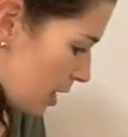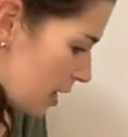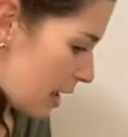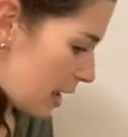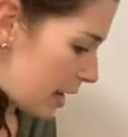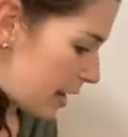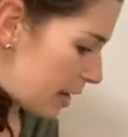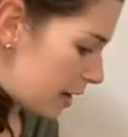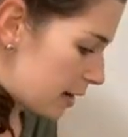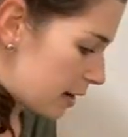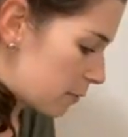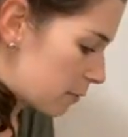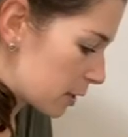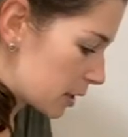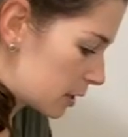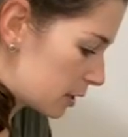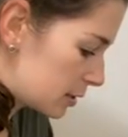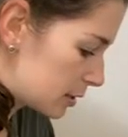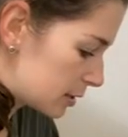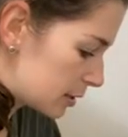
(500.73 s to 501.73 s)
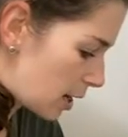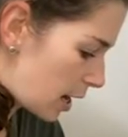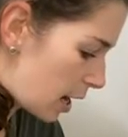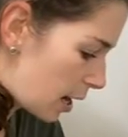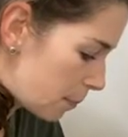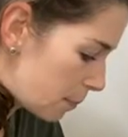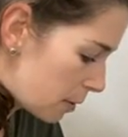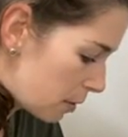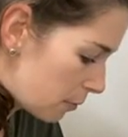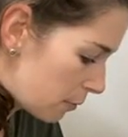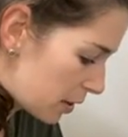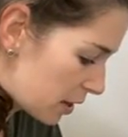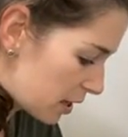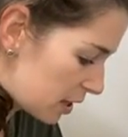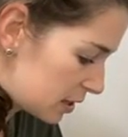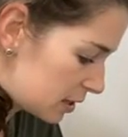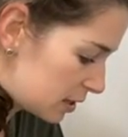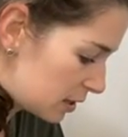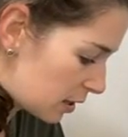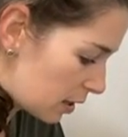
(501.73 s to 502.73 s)
And we're going to top it with a
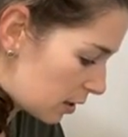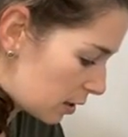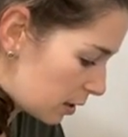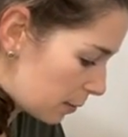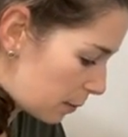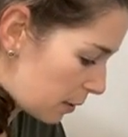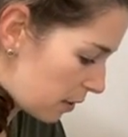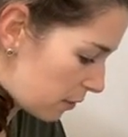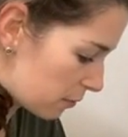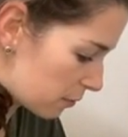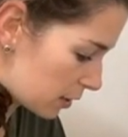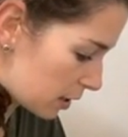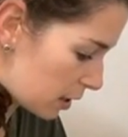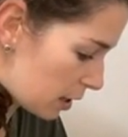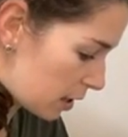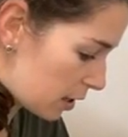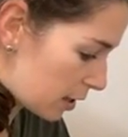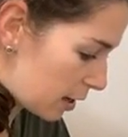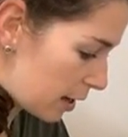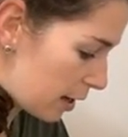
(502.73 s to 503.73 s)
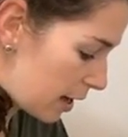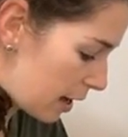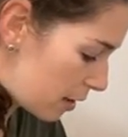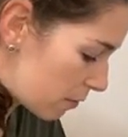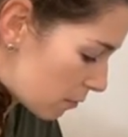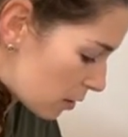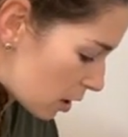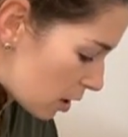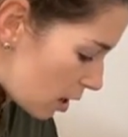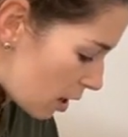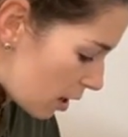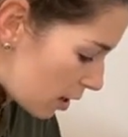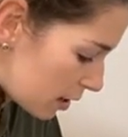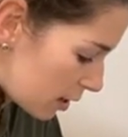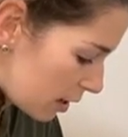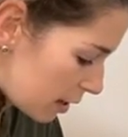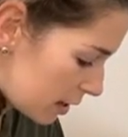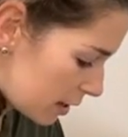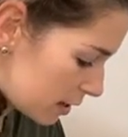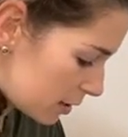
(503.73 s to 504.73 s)
dollop of ricotta. And
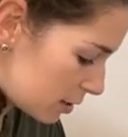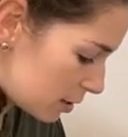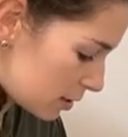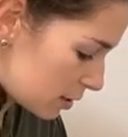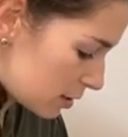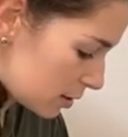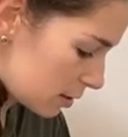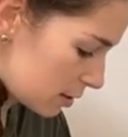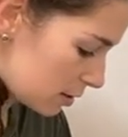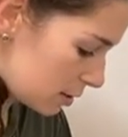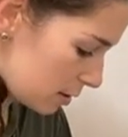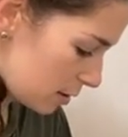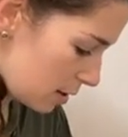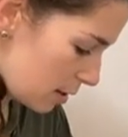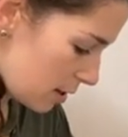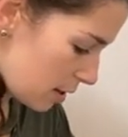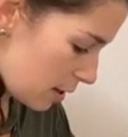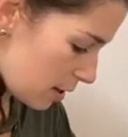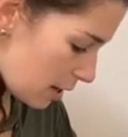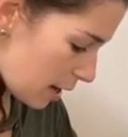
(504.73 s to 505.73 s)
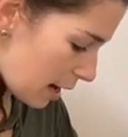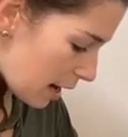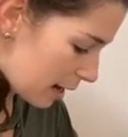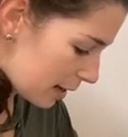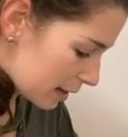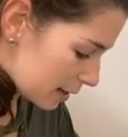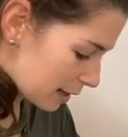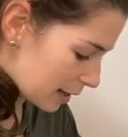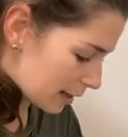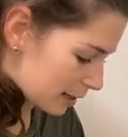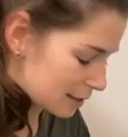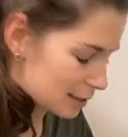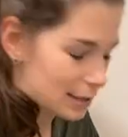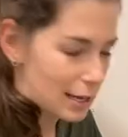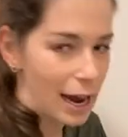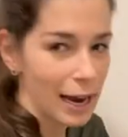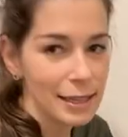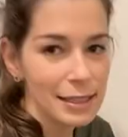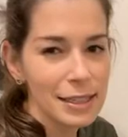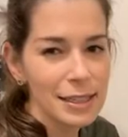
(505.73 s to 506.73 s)
ricotta is... guys,
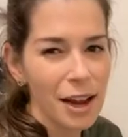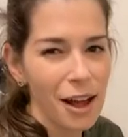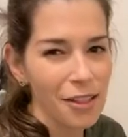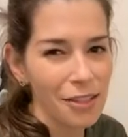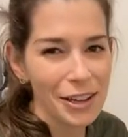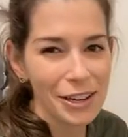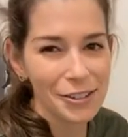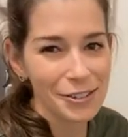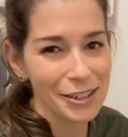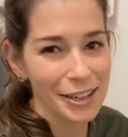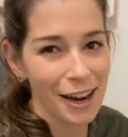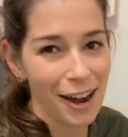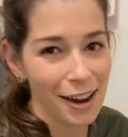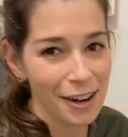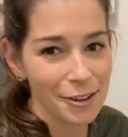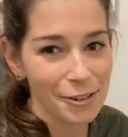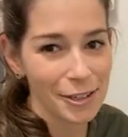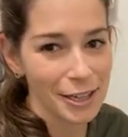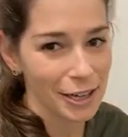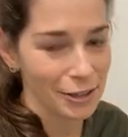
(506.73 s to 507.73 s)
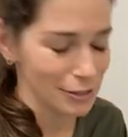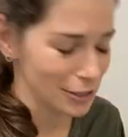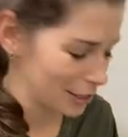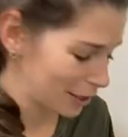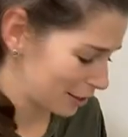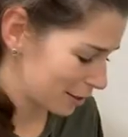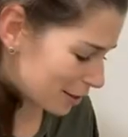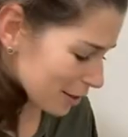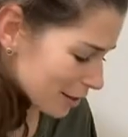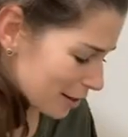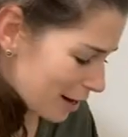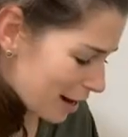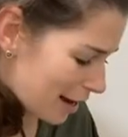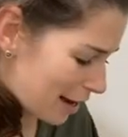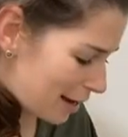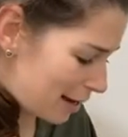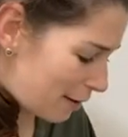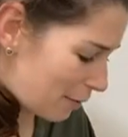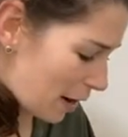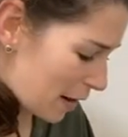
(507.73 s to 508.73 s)
I did not like ricotta when I was younger,
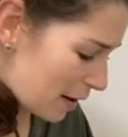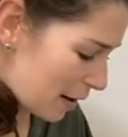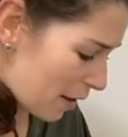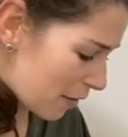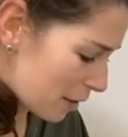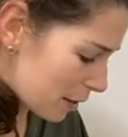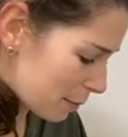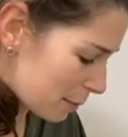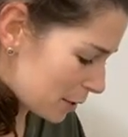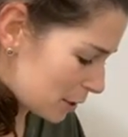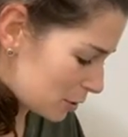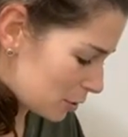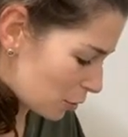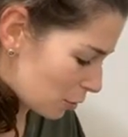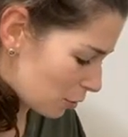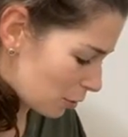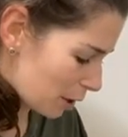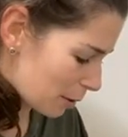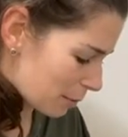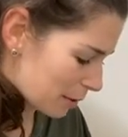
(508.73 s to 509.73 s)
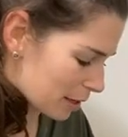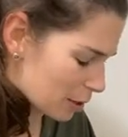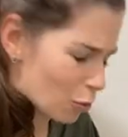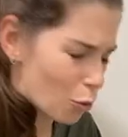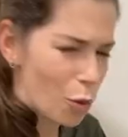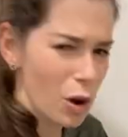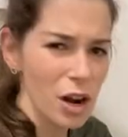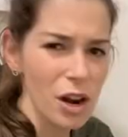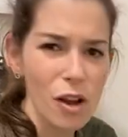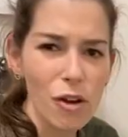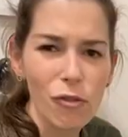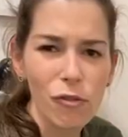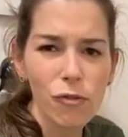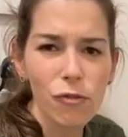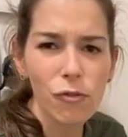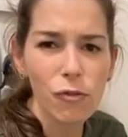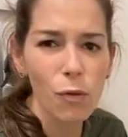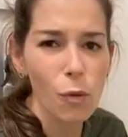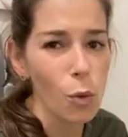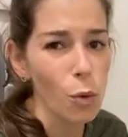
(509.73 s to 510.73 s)
and now that I'm an adult, I'm like, what a
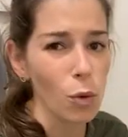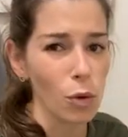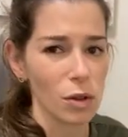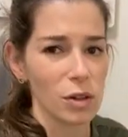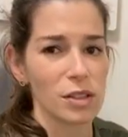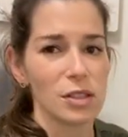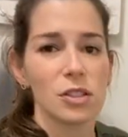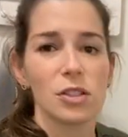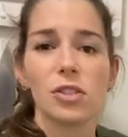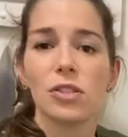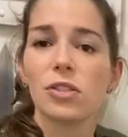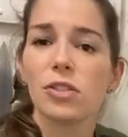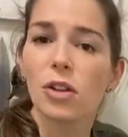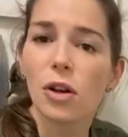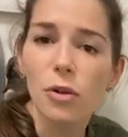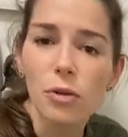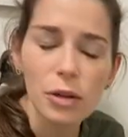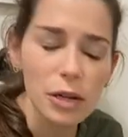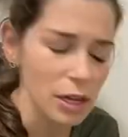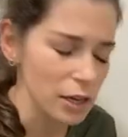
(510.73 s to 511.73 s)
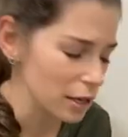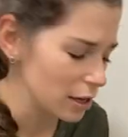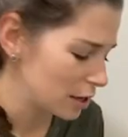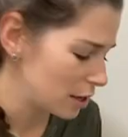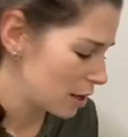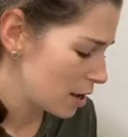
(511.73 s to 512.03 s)
fool. It's so good.